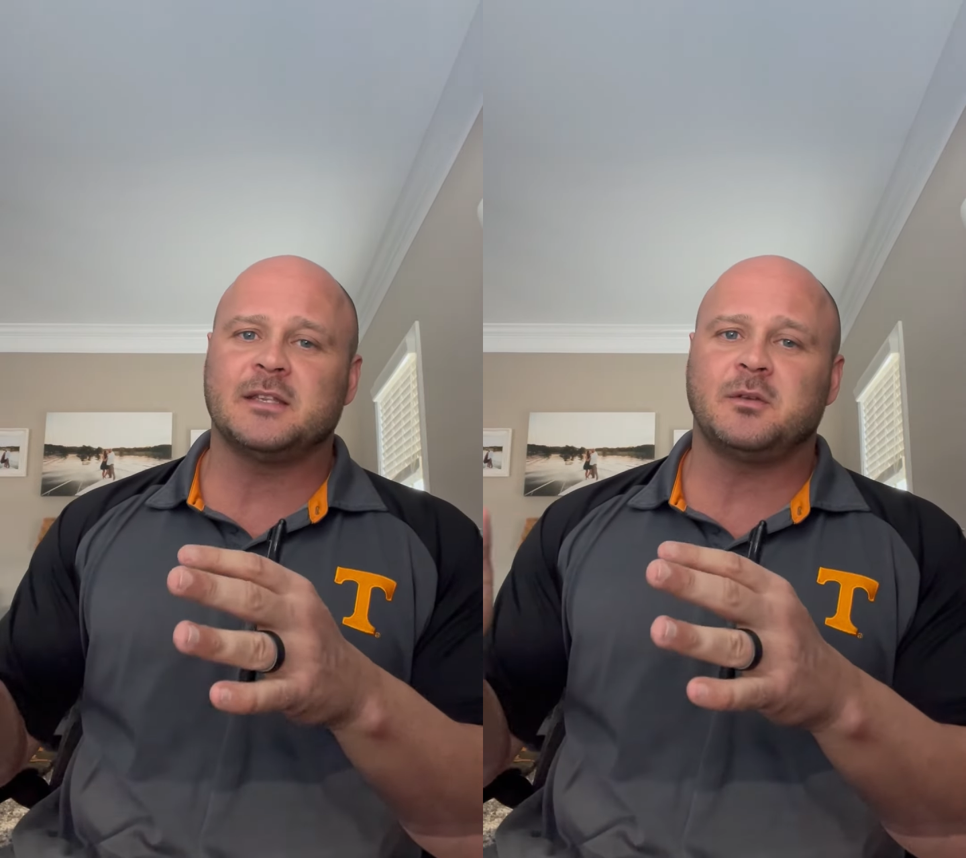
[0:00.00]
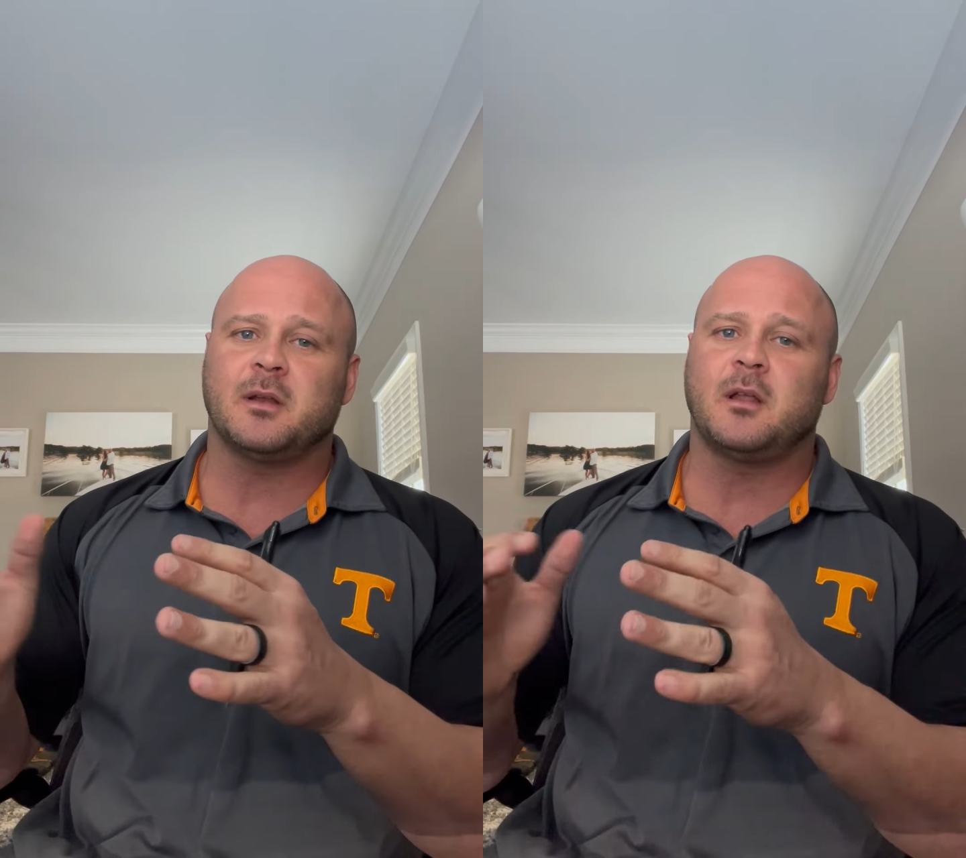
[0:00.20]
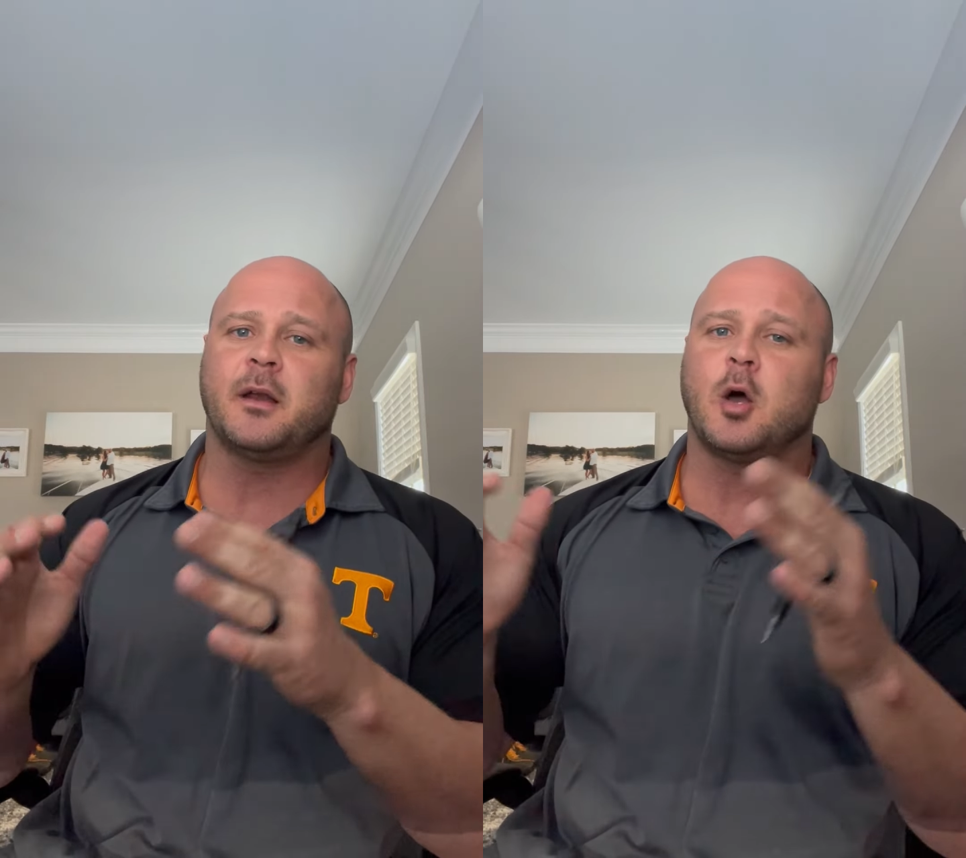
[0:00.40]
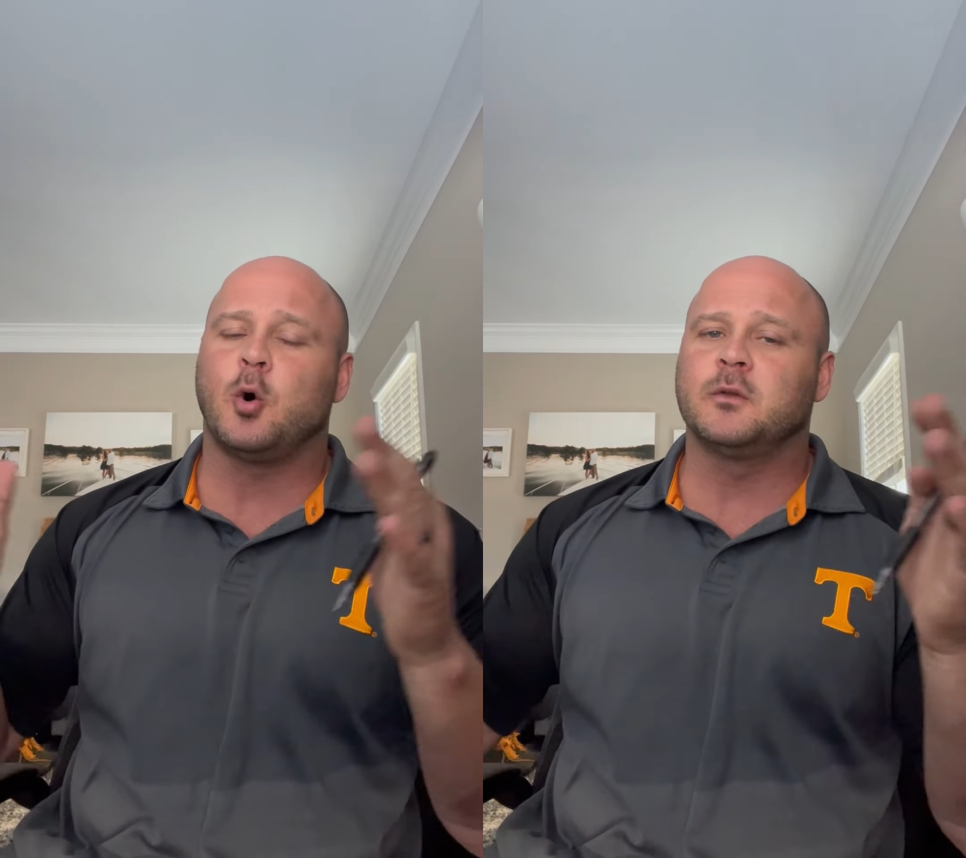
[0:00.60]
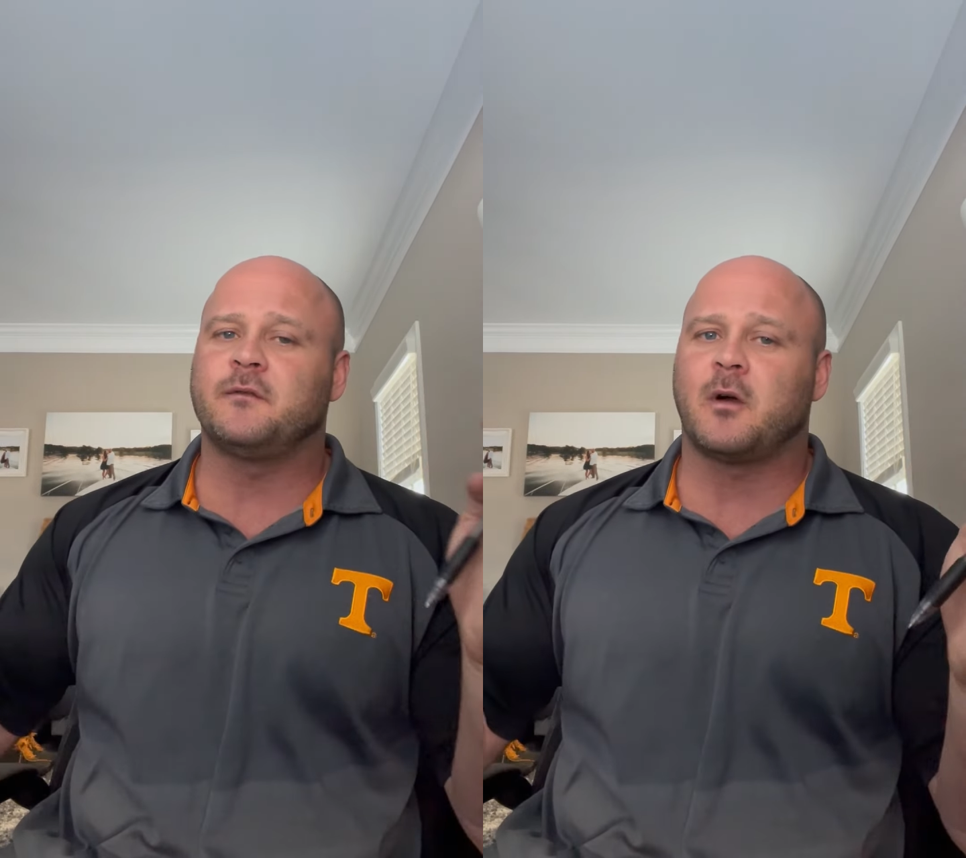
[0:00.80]
you had a lot of
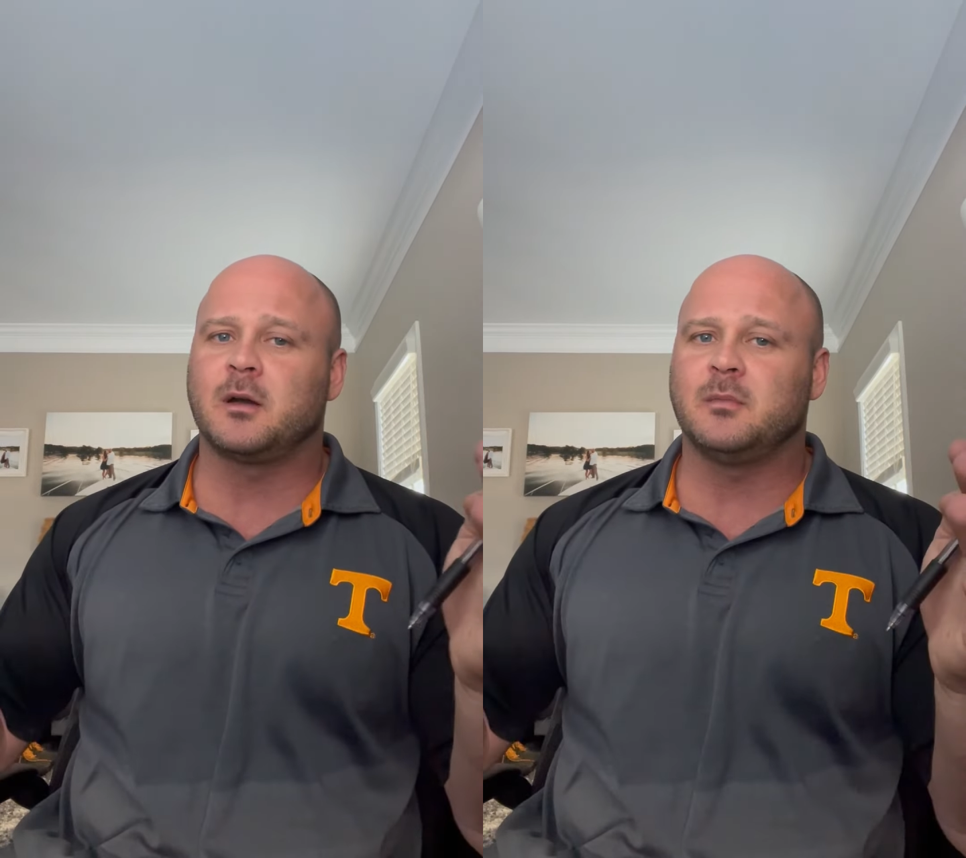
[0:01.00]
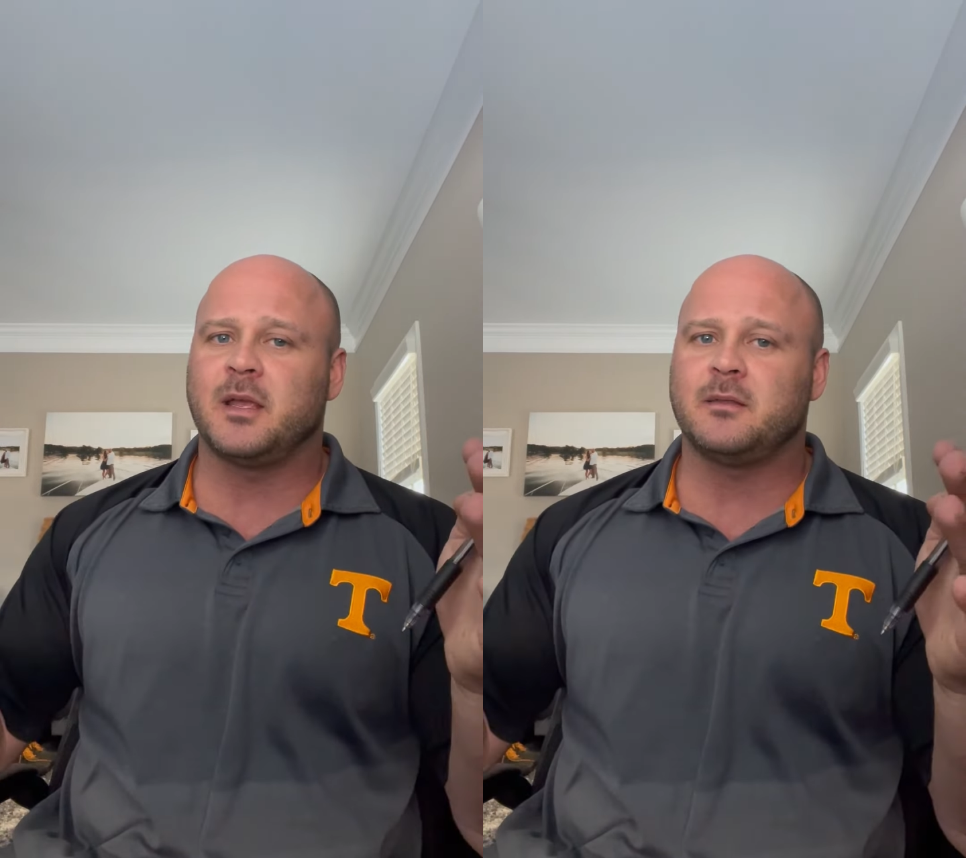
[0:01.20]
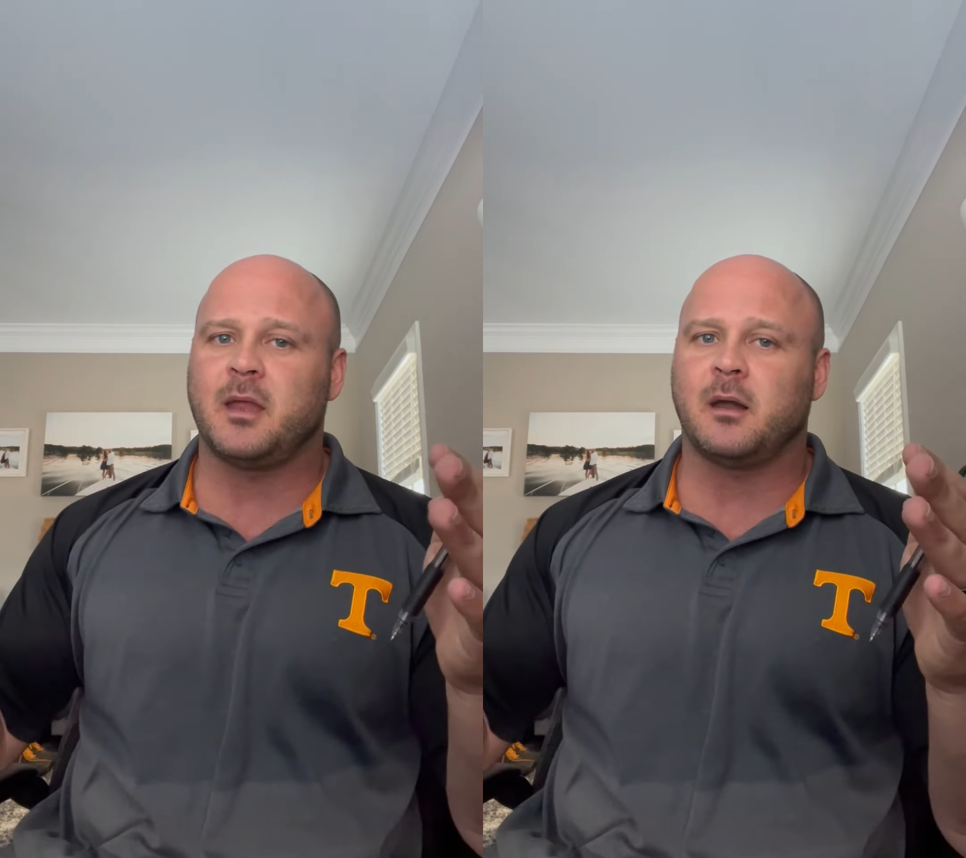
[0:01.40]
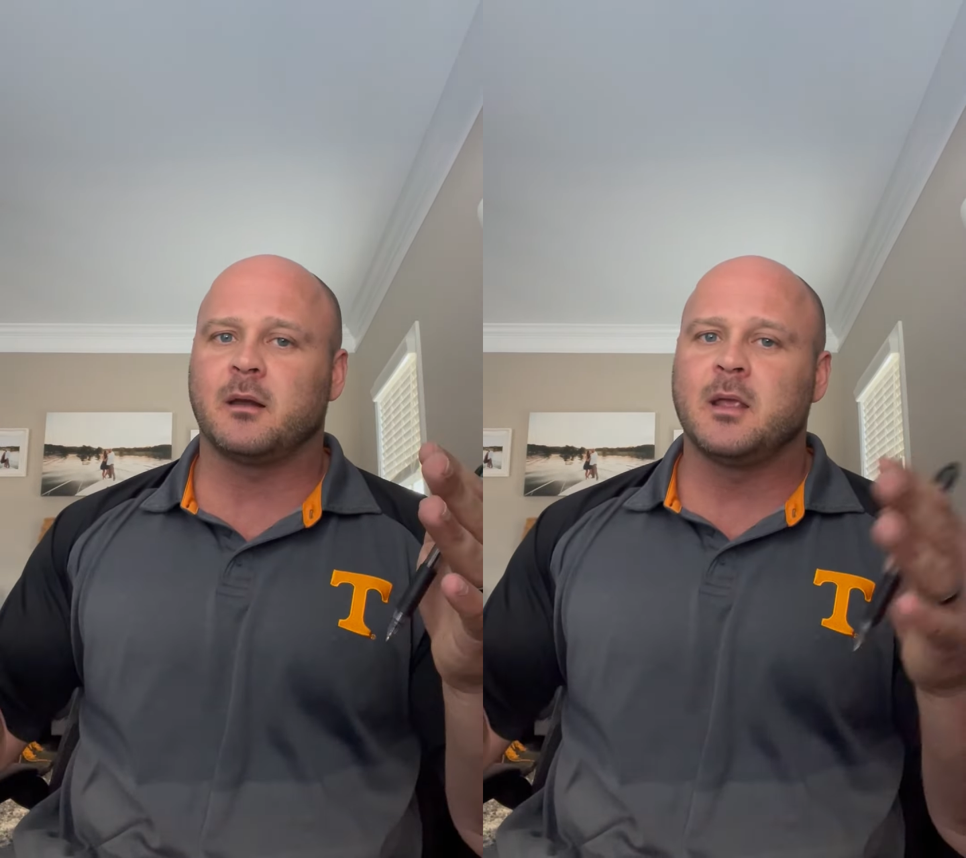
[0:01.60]
old farmland there.